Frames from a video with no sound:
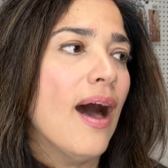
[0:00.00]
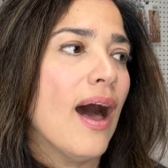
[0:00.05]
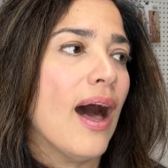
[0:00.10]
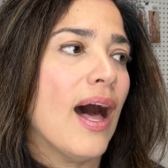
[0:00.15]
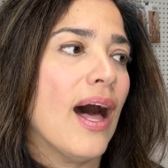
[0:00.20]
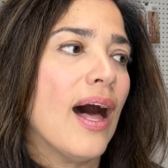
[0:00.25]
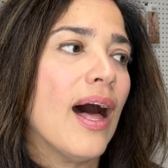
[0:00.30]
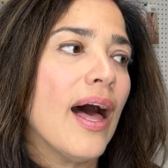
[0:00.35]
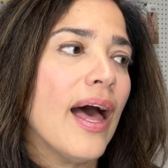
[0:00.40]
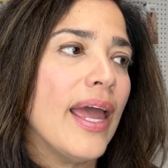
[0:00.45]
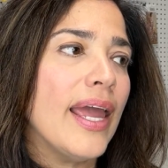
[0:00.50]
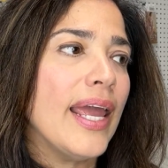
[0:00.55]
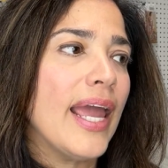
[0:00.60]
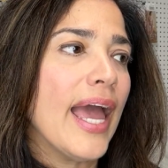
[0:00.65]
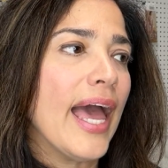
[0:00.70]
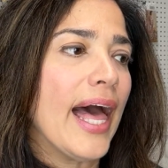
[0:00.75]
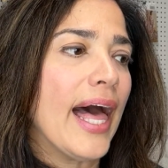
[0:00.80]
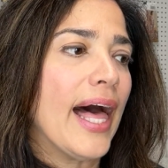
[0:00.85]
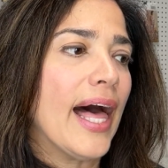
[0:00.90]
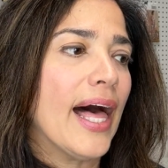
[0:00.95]
I
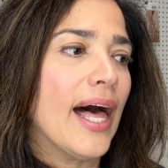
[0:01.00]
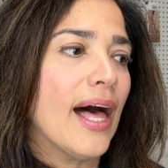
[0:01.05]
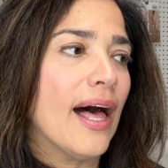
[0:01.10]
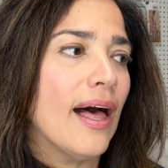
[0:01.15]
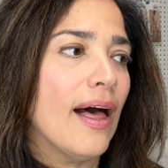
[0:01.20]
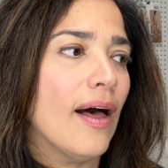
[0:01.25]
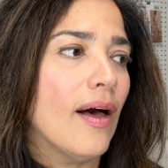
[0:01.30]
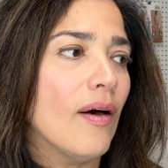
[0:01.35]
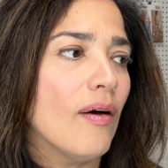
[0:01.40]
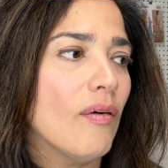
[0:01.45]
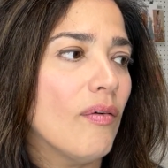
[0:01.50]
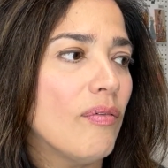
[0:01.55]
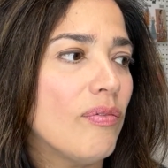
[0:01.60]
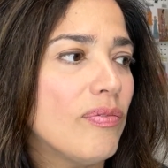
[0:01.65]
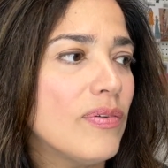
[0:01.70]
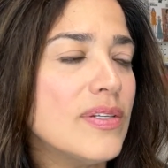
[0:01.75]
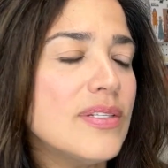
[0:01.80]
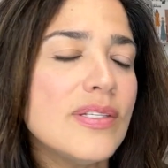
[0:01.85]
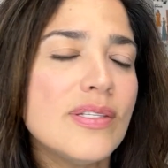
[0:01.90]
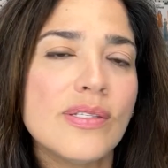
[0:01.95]

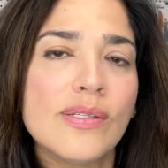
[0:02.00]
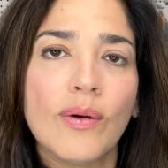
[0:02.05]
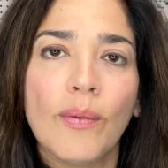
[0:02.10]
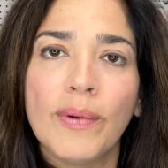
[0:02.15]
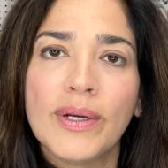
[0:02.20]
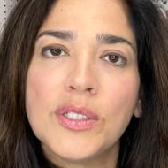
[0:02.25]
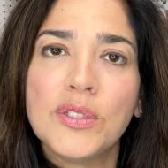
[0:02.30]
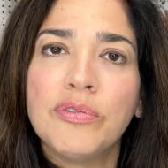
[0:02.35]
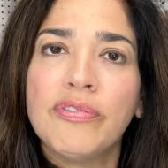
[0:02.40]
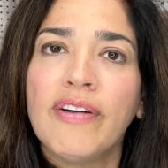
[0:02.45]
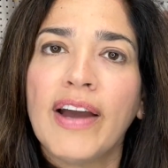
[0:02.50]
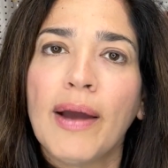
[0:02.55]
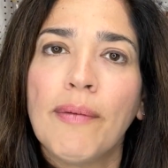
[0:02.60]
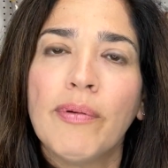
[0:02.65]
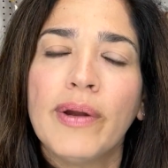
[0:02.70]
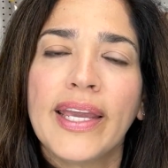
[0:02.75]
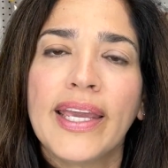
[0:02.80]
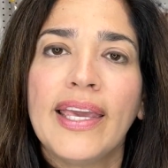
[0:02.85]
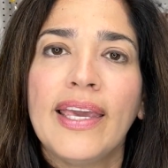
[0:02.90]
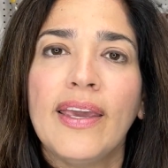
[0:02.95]
have so much
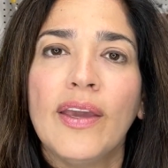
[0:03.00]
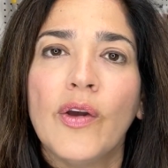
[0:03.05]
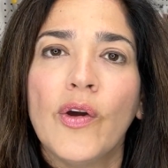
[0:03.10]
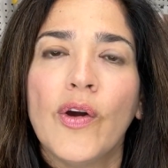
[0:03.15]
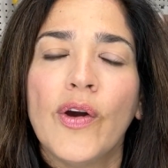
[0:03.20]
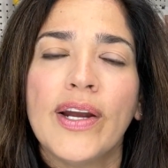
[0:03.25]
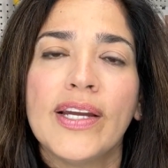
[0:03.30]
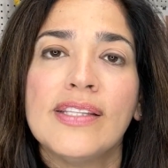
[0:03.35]
fabric here